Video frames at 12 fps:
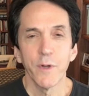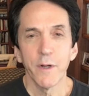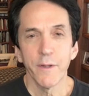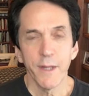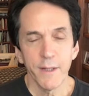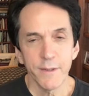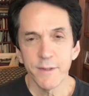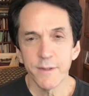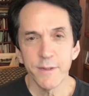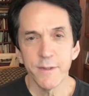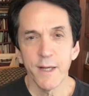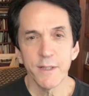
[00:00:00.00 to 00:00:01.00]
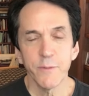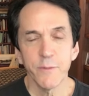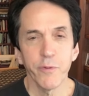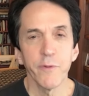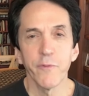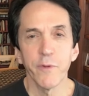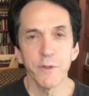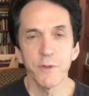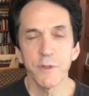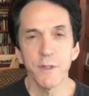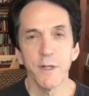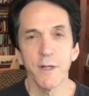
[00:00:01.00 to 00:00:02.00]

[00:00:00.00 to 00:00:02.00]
Well, that's that's a privilege.